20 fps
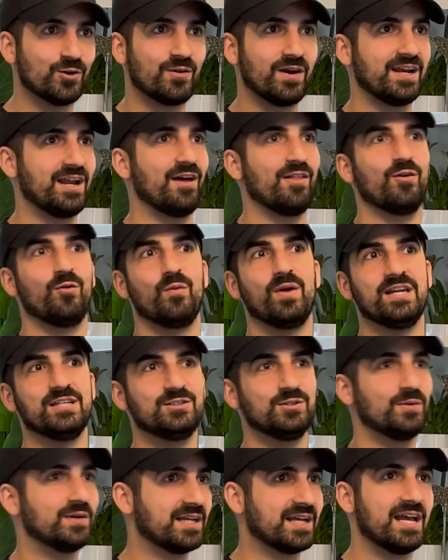right now, the way
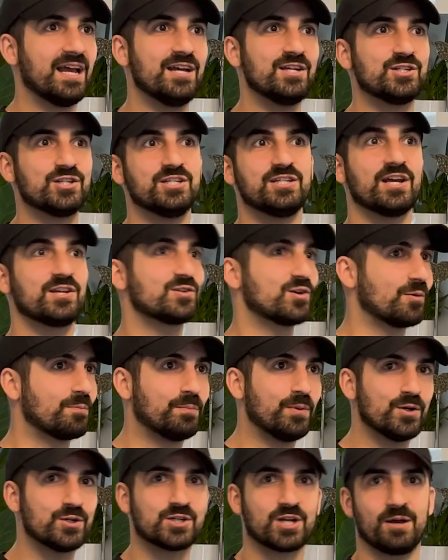she does her
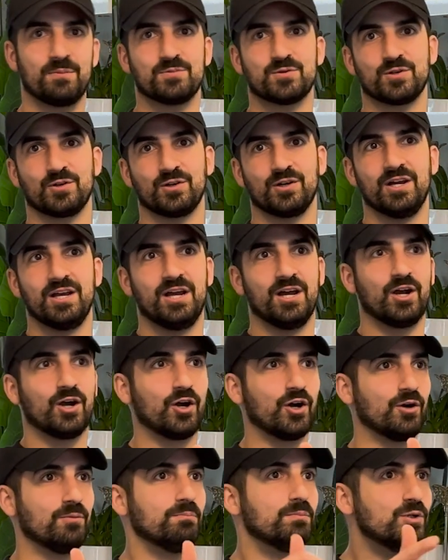push-ups or
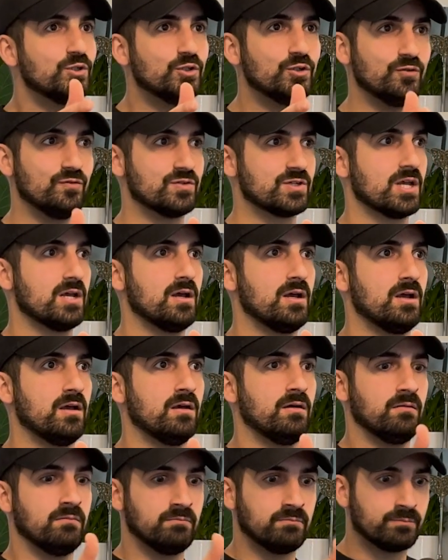her moves.
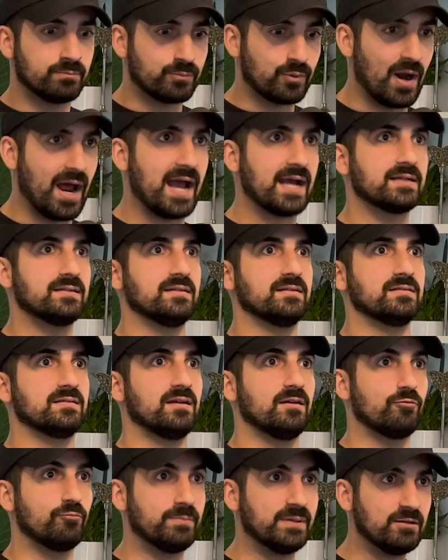Practice
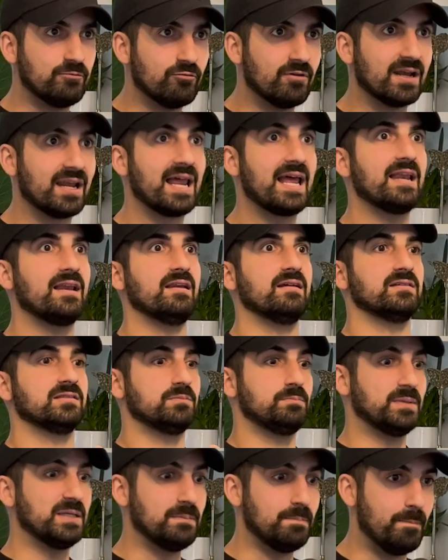it. Be relentless.
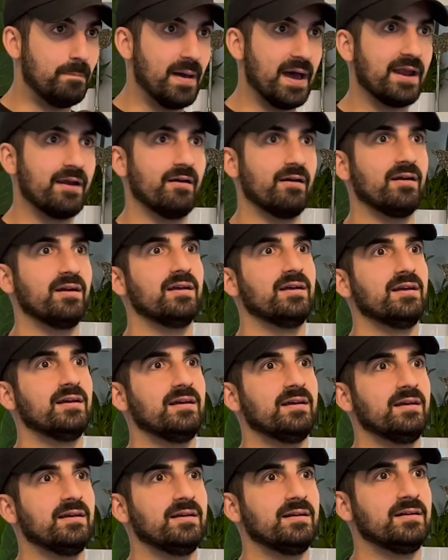Be better.
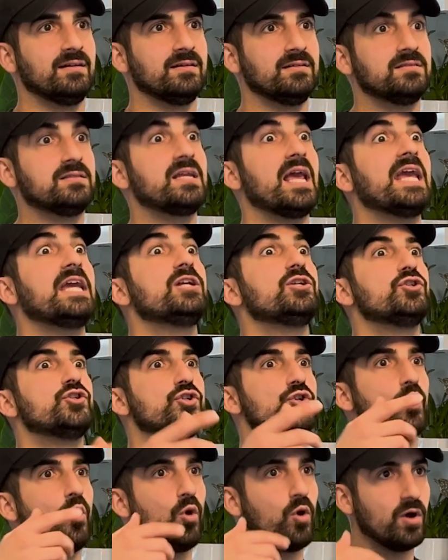Take
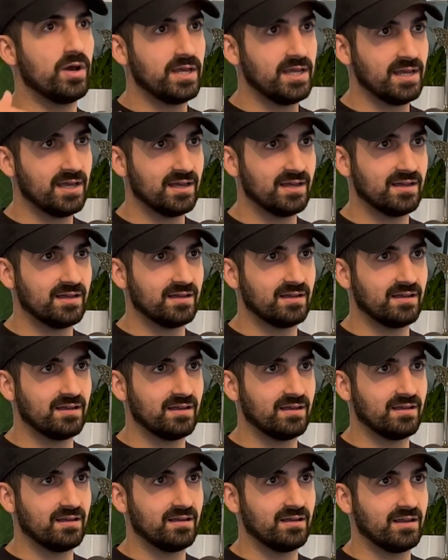joy
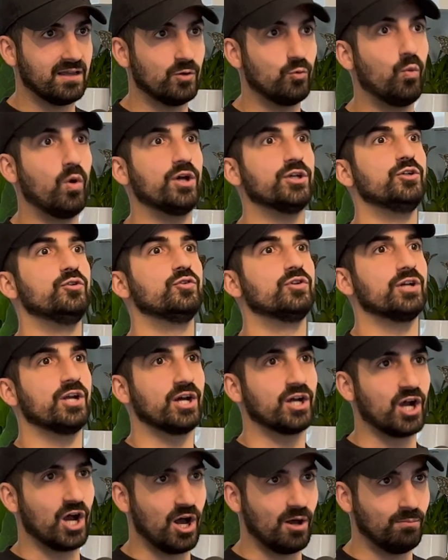in what you can
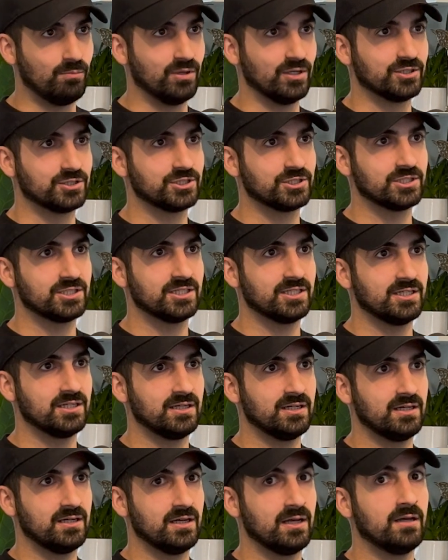accomplish.
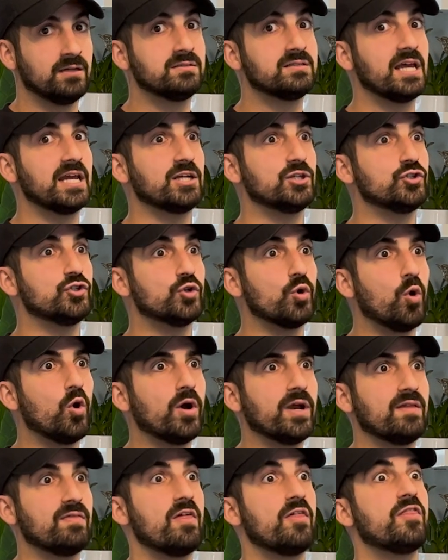Take
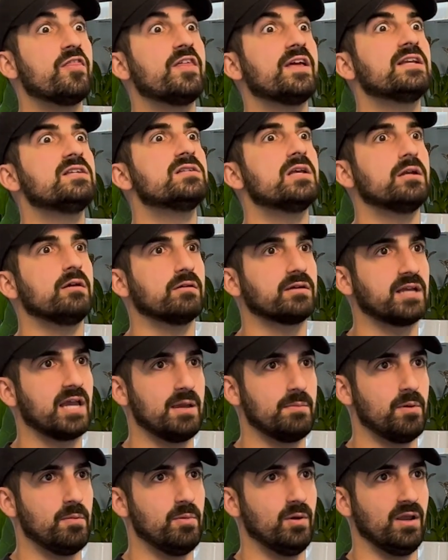joy in the things that you're
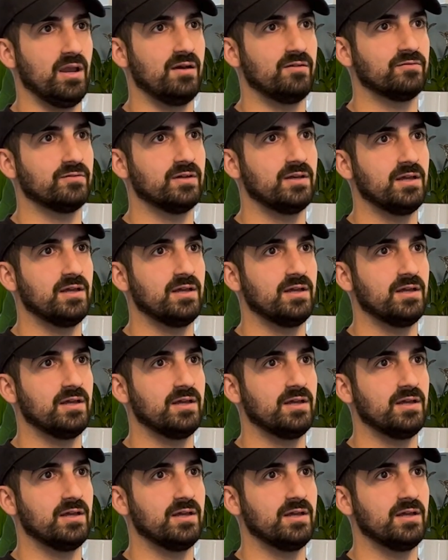capable of.